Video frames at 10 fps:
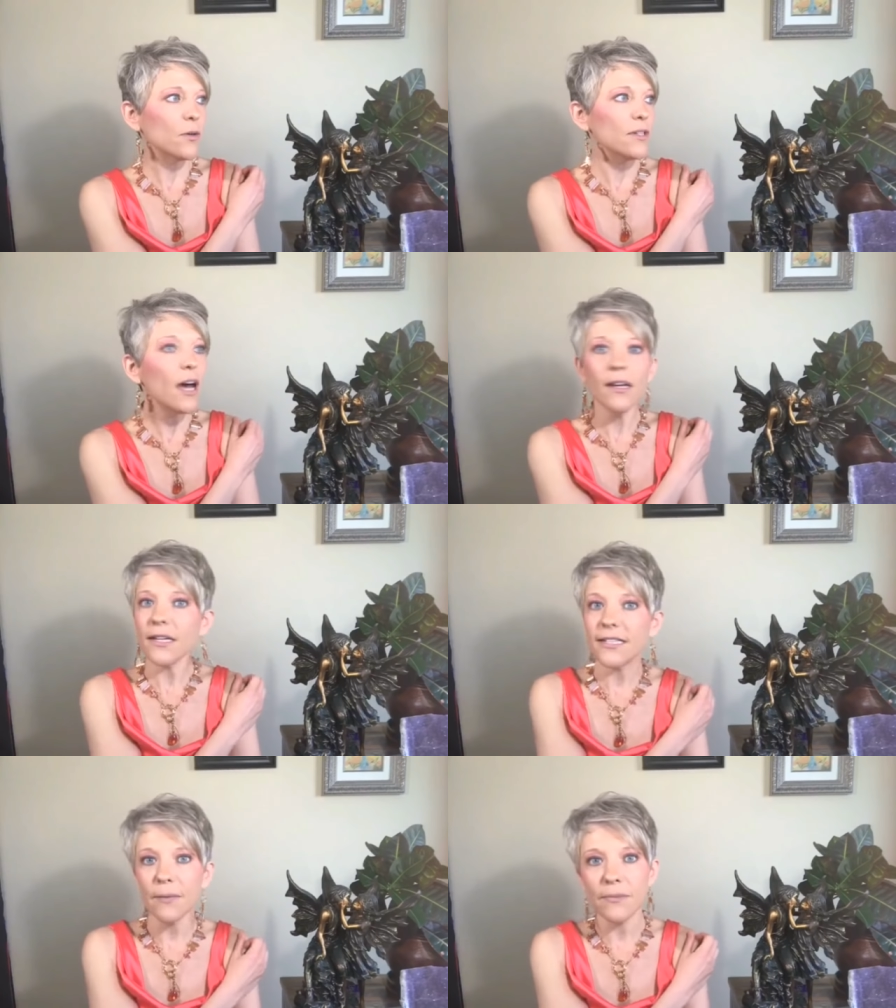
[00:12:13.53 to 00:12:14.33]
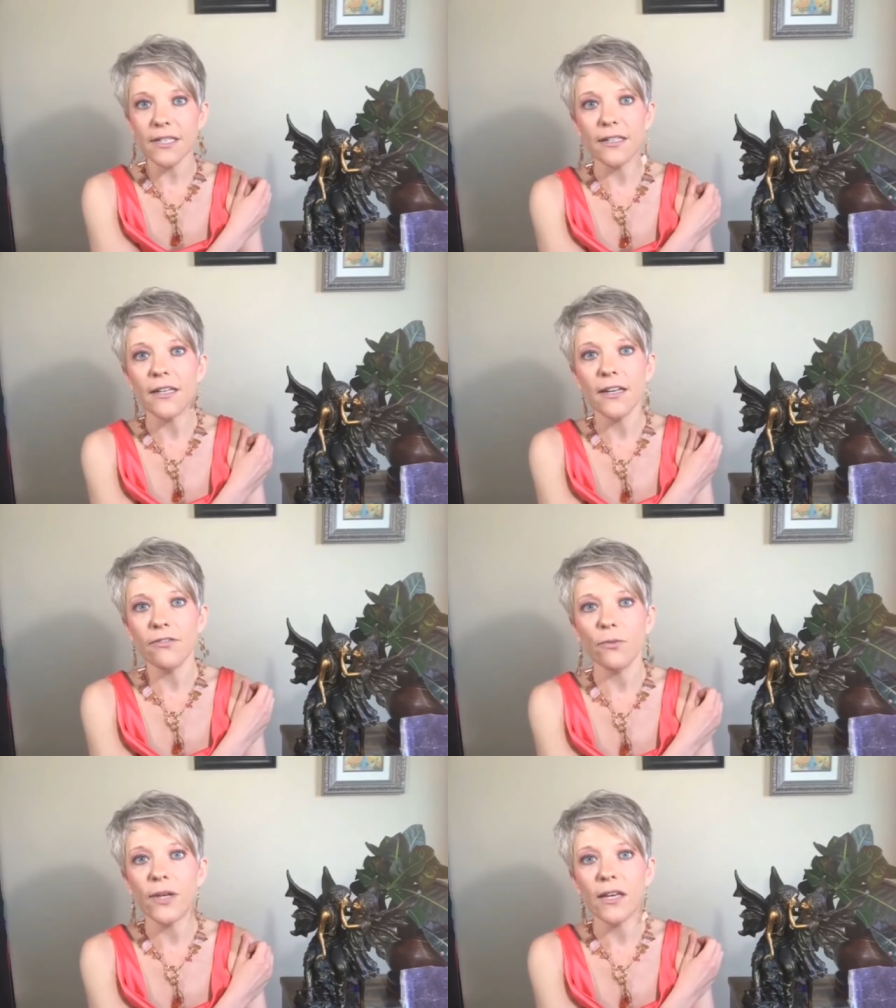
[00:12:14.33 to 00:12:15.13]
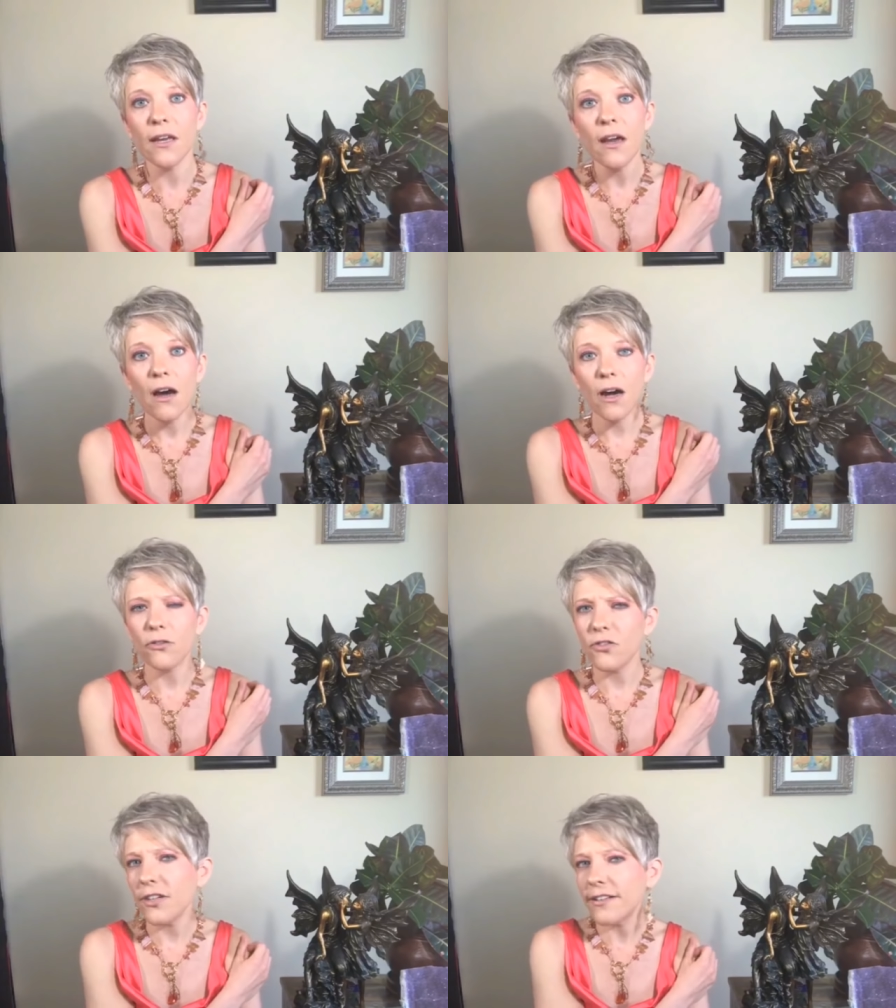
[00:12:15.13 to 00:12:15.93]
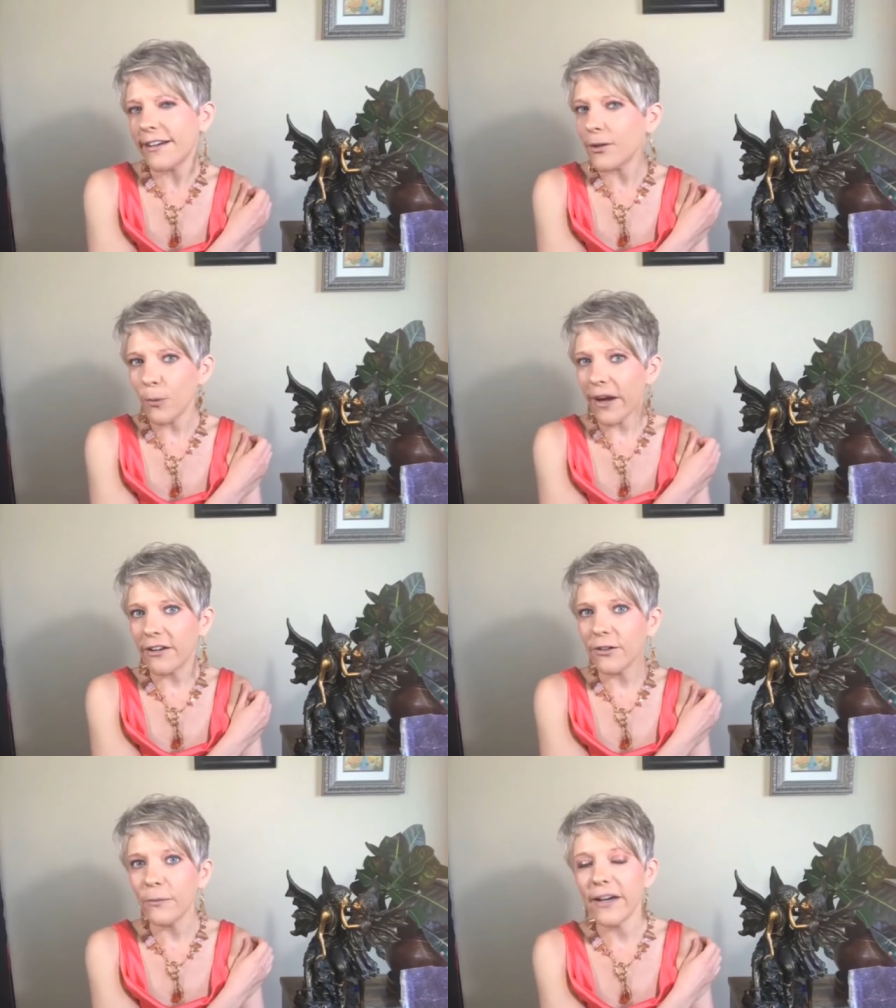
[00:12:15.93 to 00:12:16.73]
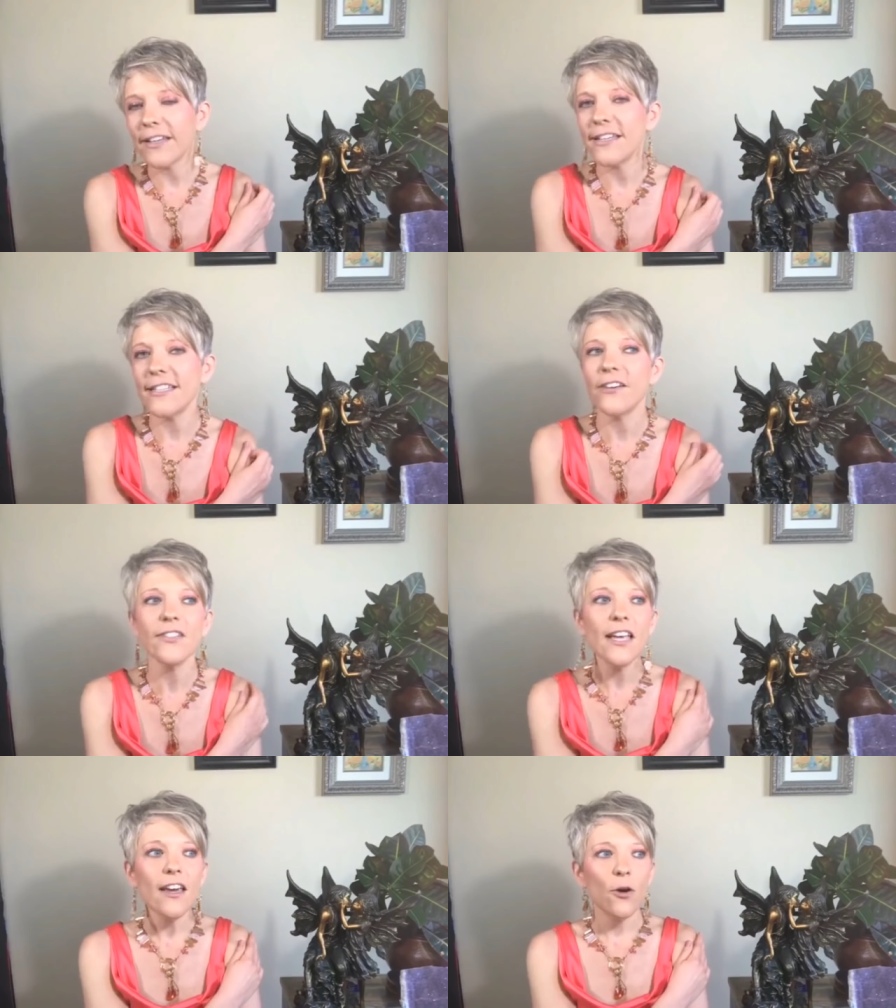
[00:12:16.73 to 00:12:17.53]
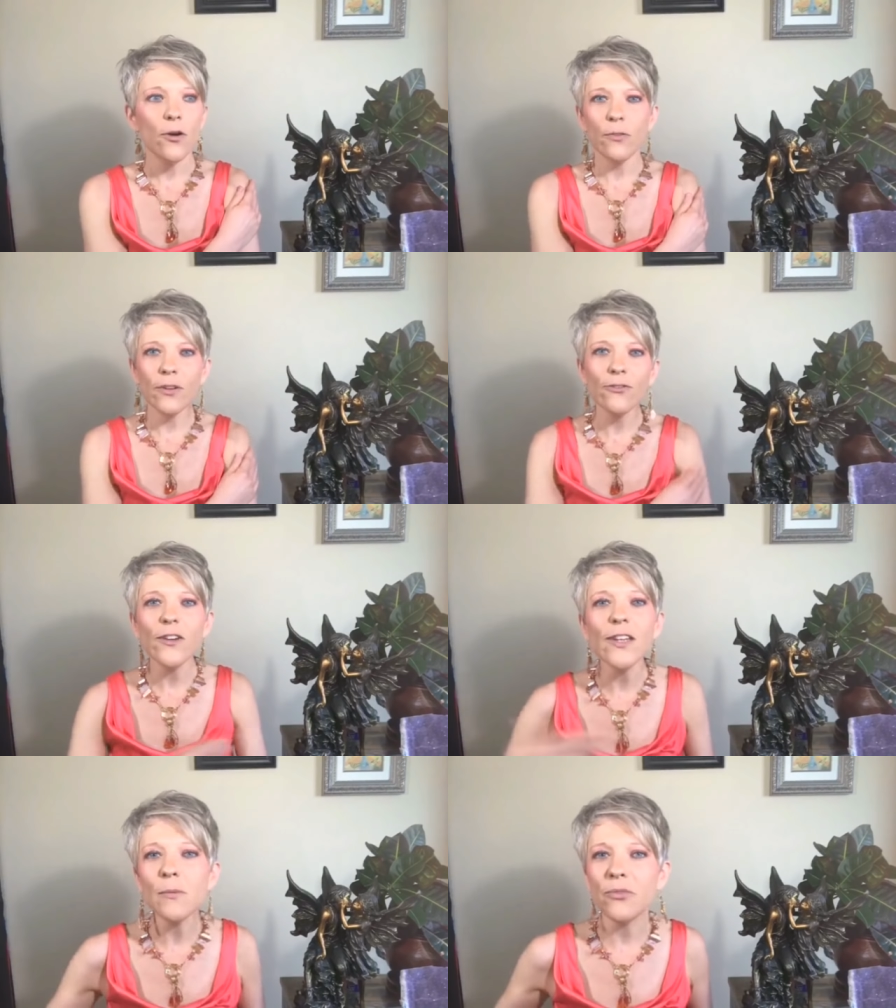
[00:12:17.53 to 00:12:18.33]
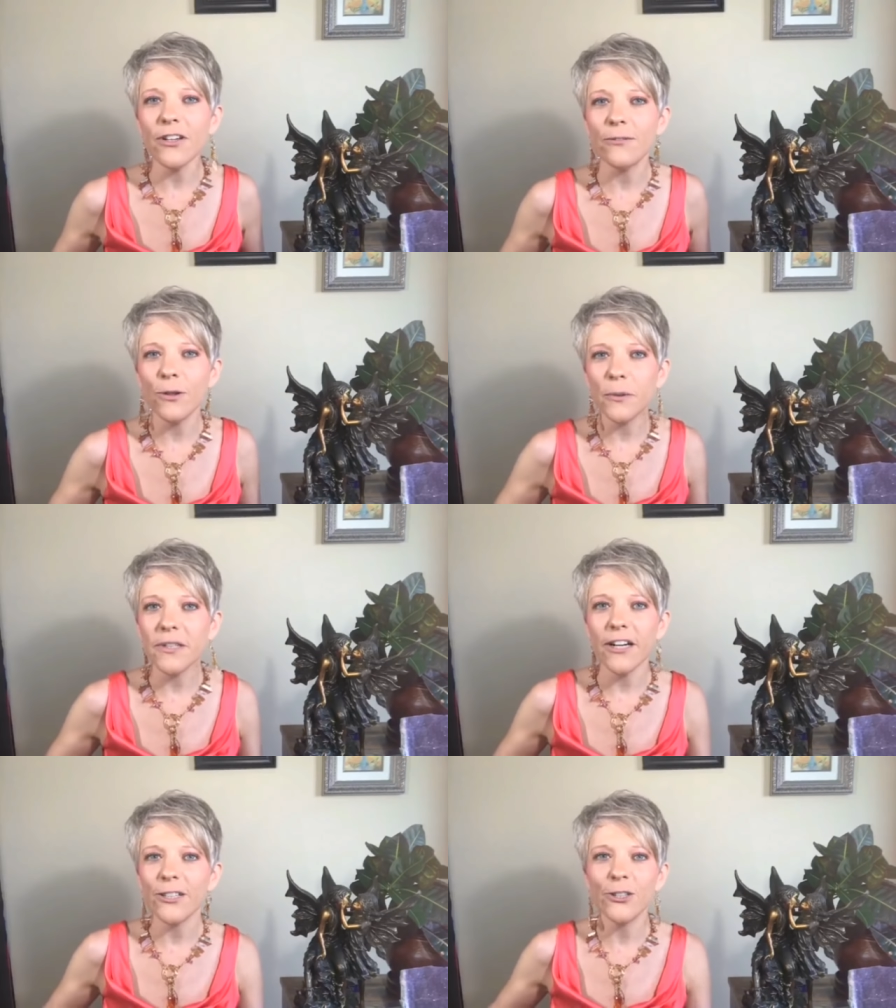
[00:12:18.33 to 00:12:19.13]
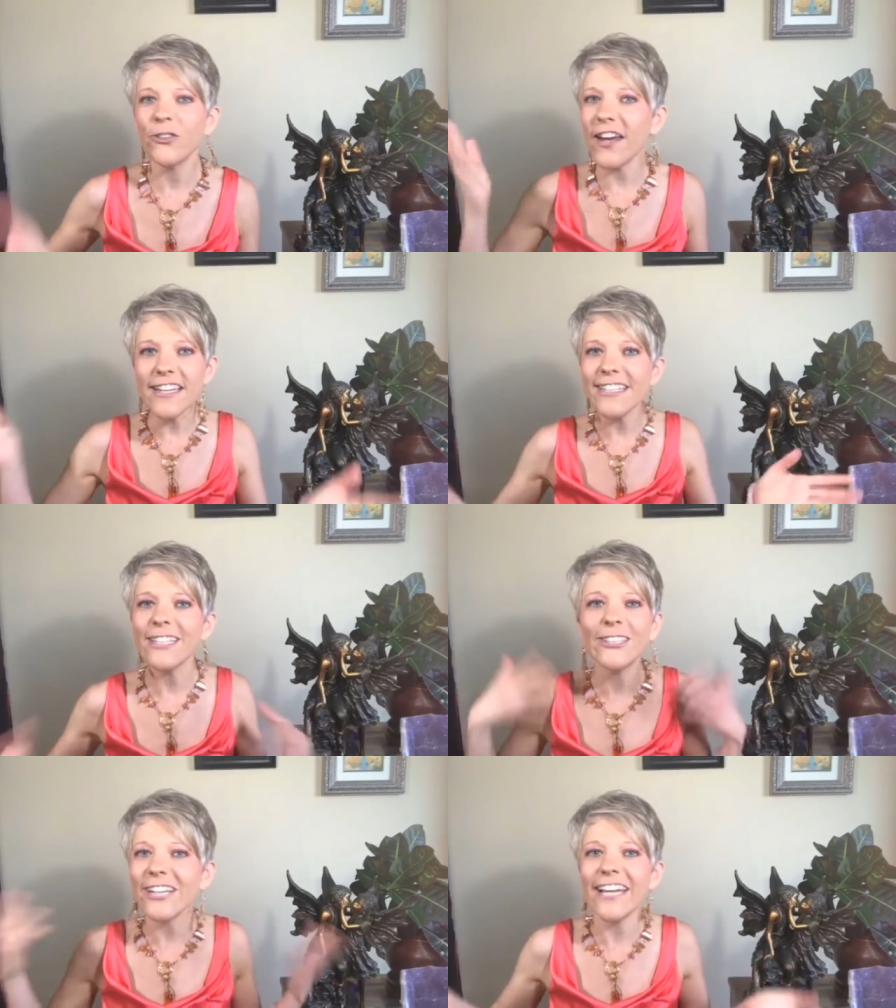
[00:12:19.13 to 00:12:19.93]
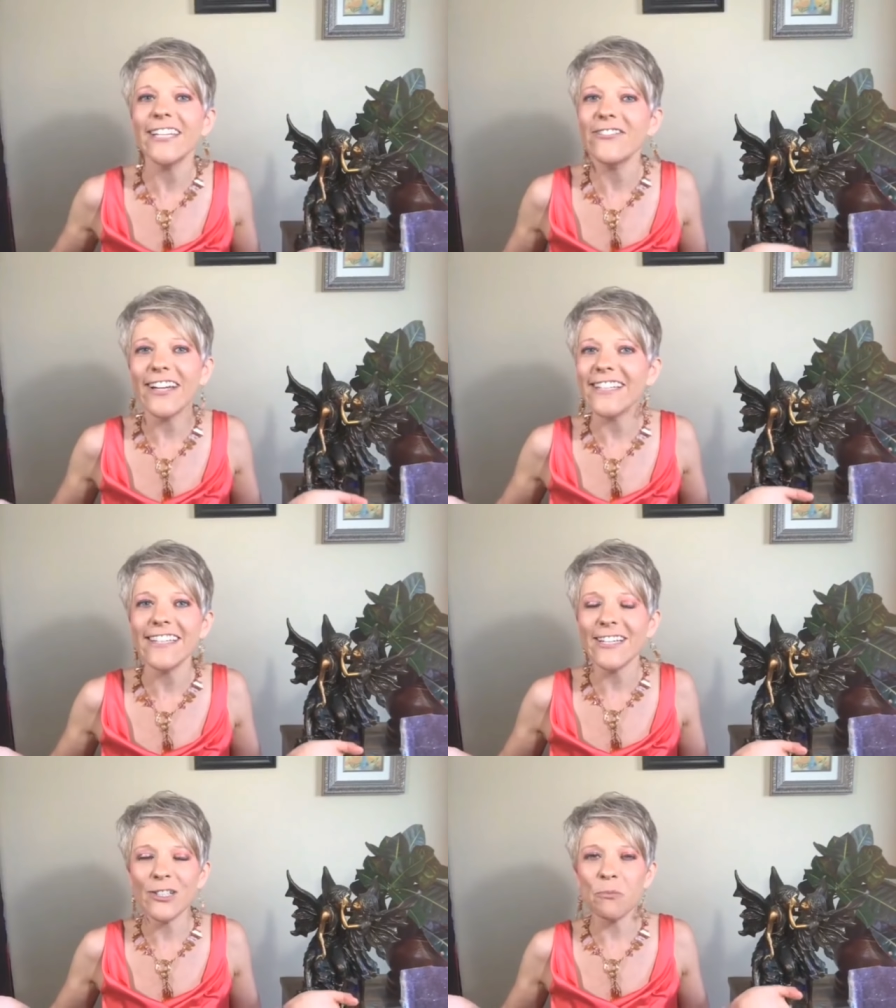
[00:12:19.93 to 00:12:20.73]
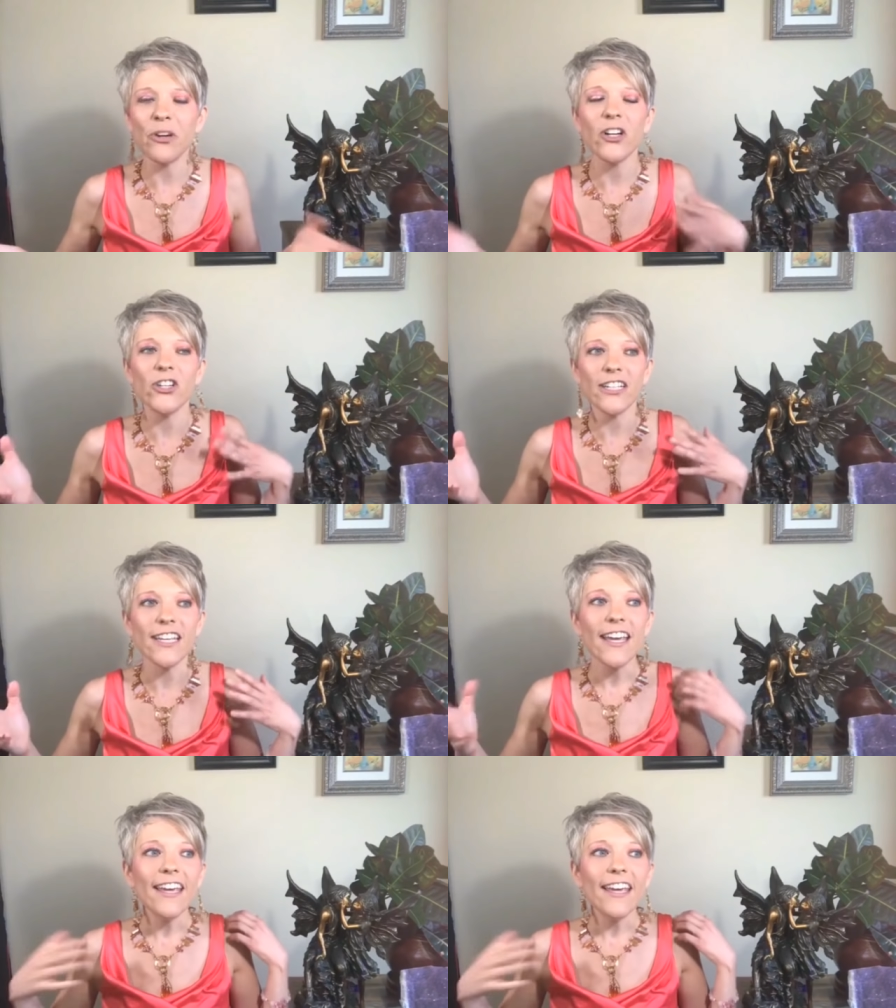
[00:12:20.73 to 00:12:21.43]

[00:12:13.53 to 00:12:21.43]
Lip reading: not accepted if we are really our wild and wacky selves, or if we really bring forward our crazy creative ideas and projects.